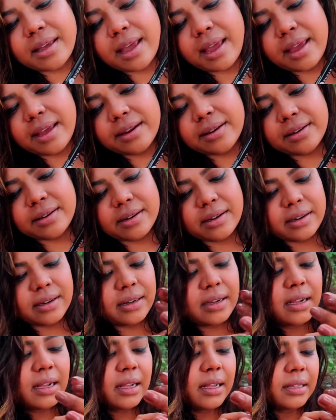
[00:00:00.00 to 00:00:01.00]
and
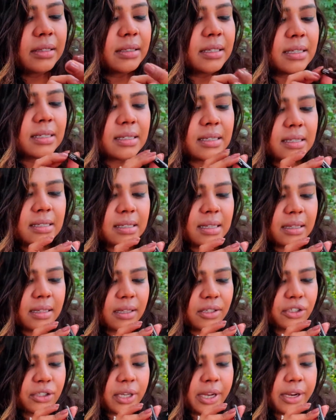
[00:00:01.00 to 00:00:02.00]
this is in
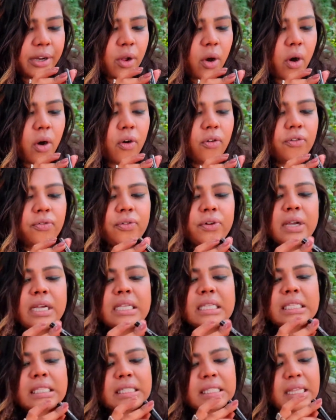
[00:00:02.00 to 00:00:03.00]
the shade of
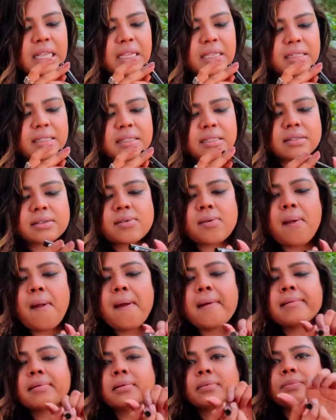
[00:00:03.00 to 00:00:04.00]
6.
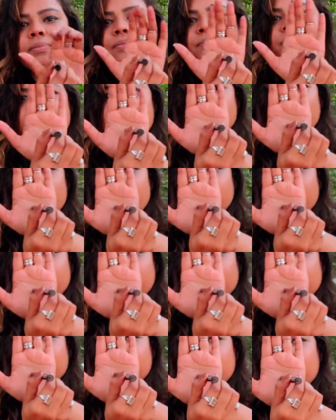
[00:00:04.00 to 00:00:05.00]

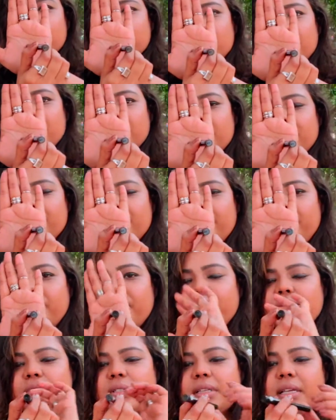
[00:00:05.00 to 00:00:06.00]
This is in the shade
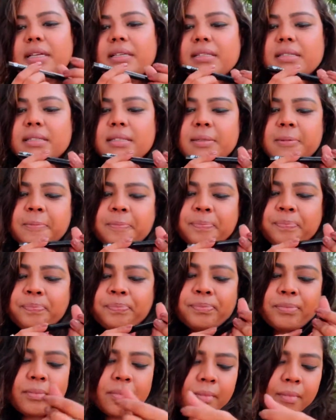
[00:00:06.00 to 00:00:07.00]
of 6.
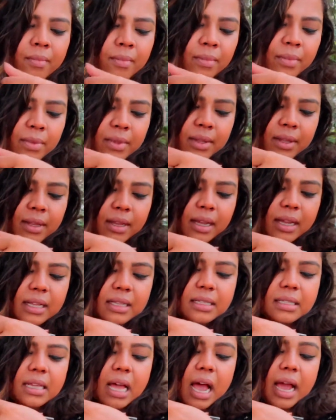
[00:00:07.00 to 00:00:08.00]

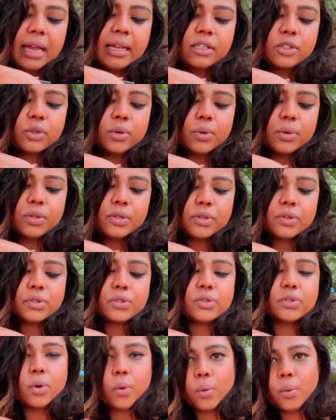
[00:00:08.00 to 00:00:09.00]
It's I Told You
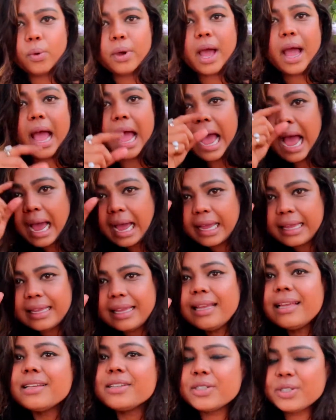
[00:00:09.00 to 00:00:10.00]
So.
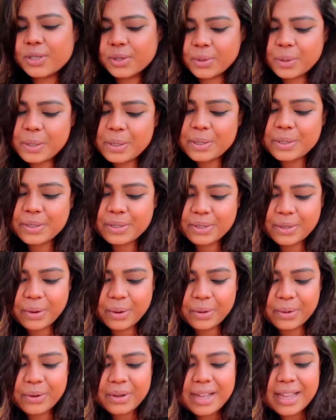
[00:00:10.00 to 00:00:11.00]
I Told You
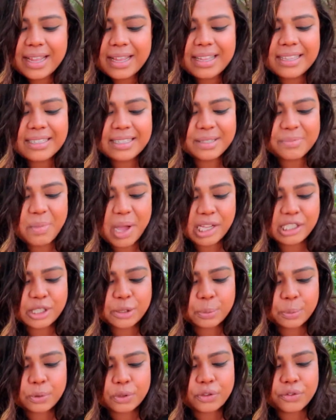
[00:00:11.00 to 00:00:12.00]
So
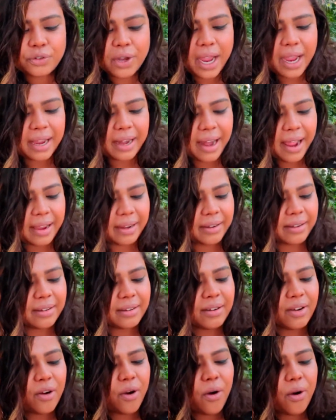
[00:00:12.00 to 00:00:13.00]
Smudge Proof
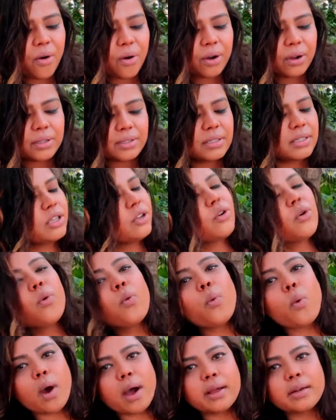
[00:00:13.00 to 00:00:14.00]
Eyeliner, or
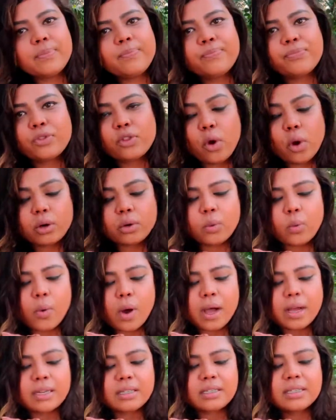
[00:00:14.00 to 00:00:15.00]
01, not
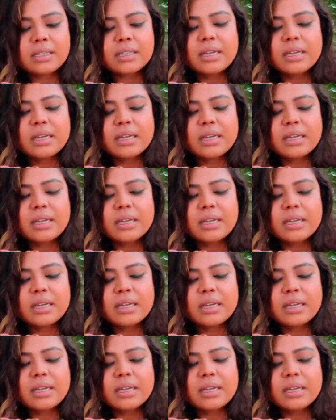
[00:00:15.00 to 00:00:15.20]
1,